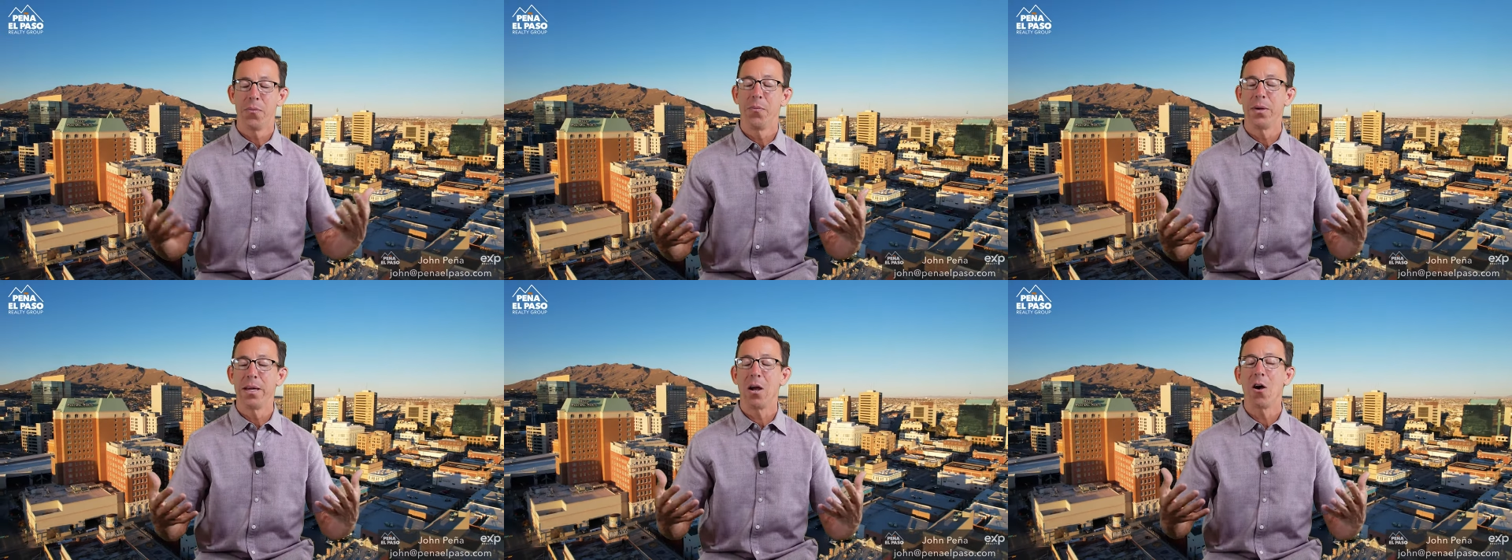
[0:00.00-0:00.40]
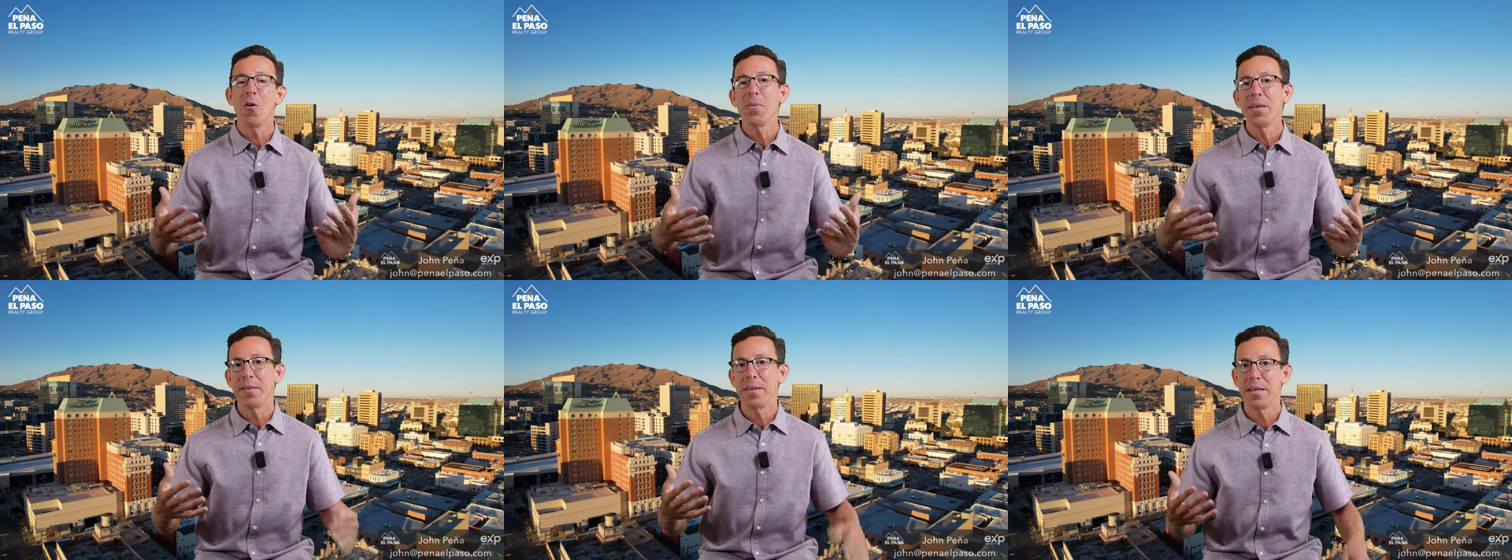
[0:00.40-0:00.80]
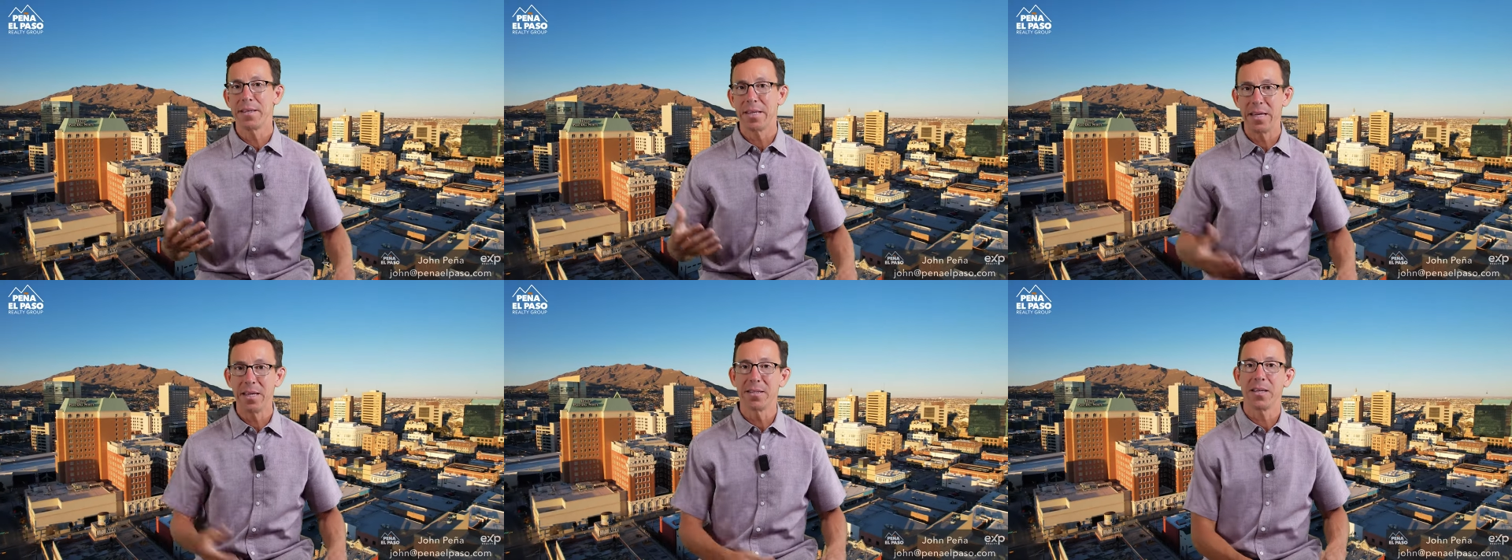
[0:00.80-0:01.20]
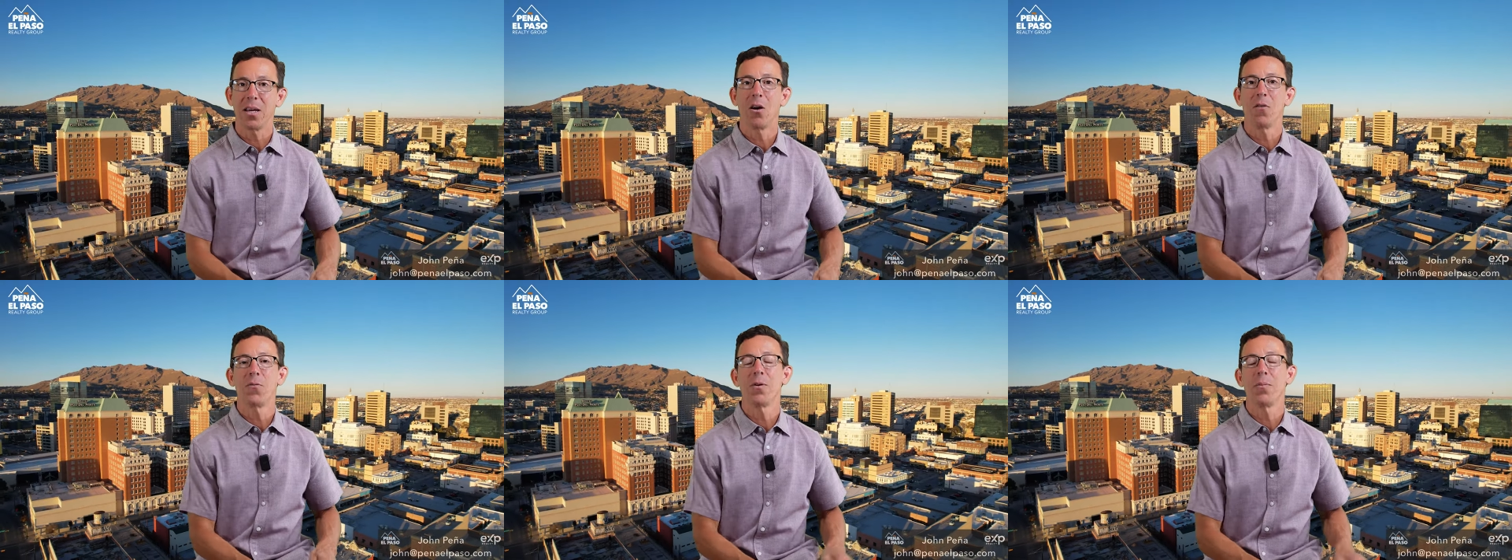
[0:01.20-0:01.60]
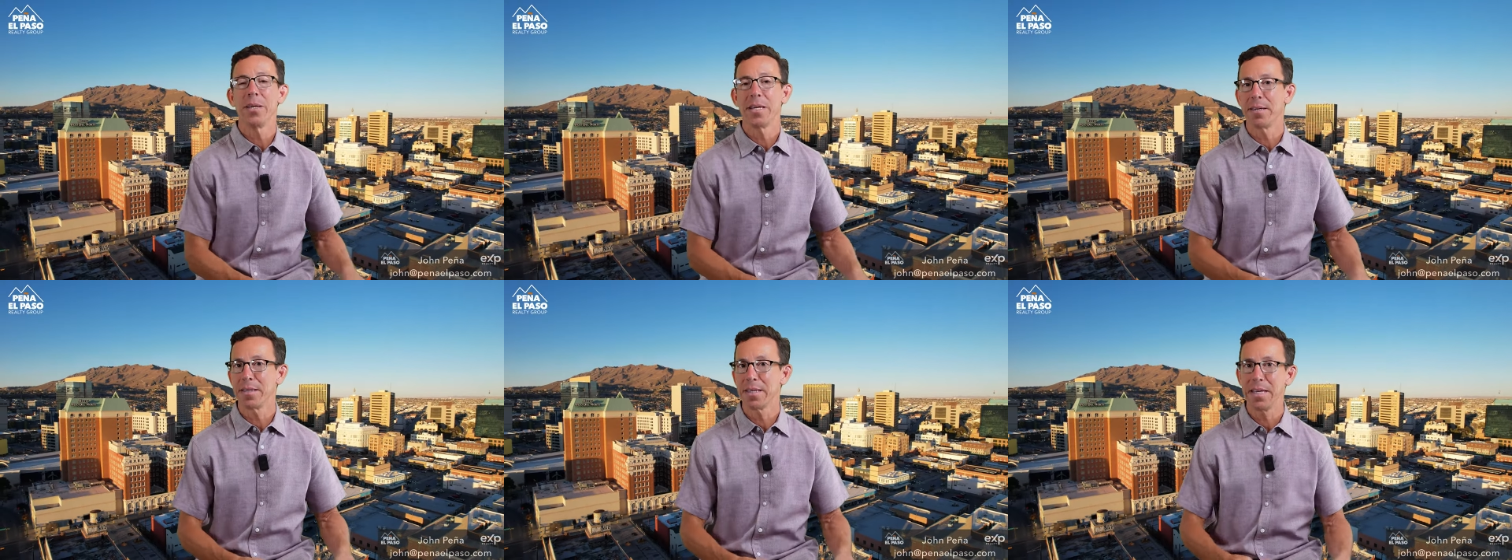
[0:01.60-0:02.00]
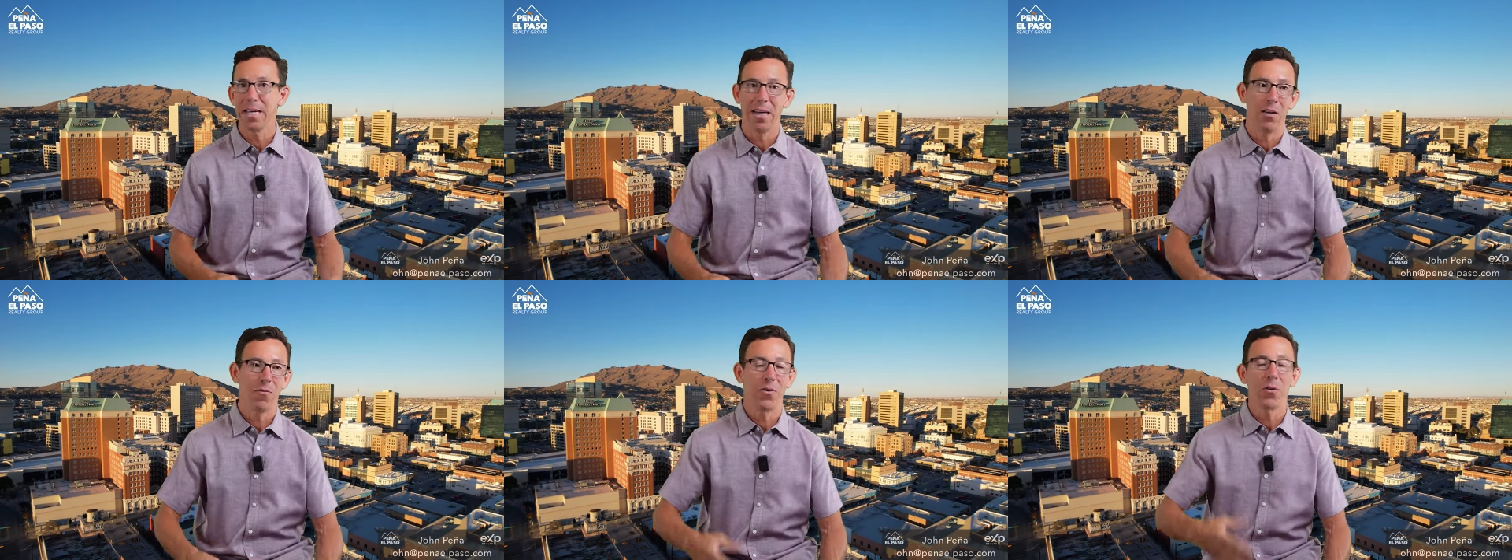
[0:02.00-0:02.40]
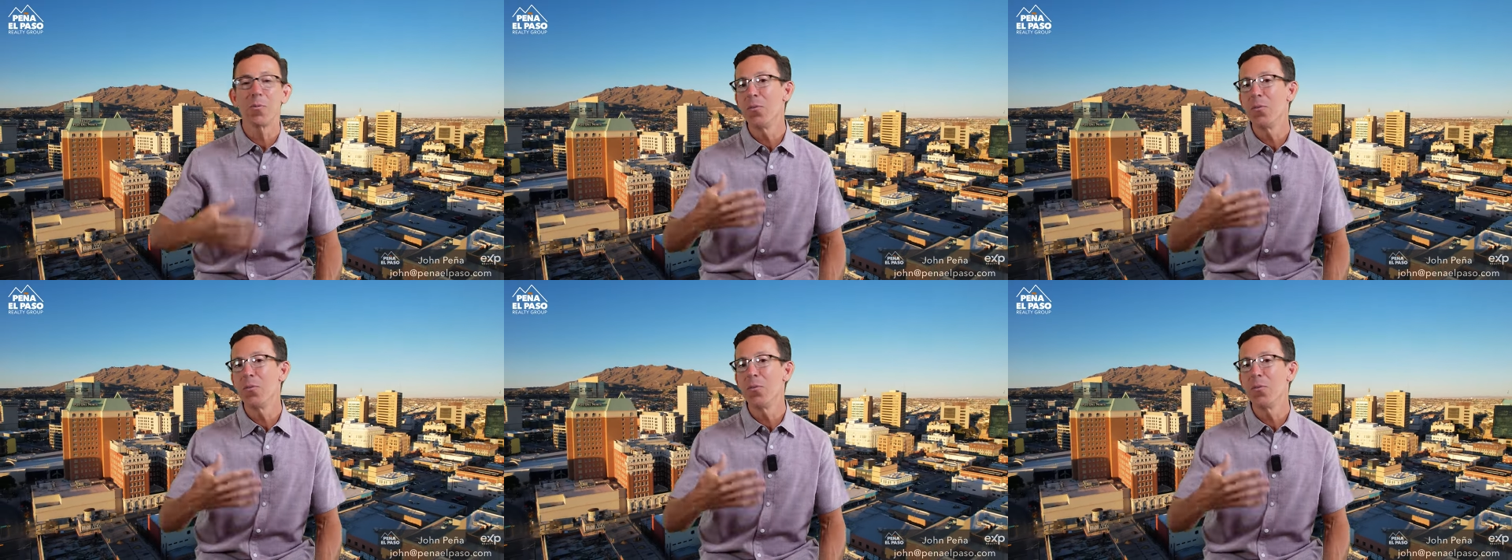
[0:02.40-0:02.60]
we hope that this is helpful because, again, if you're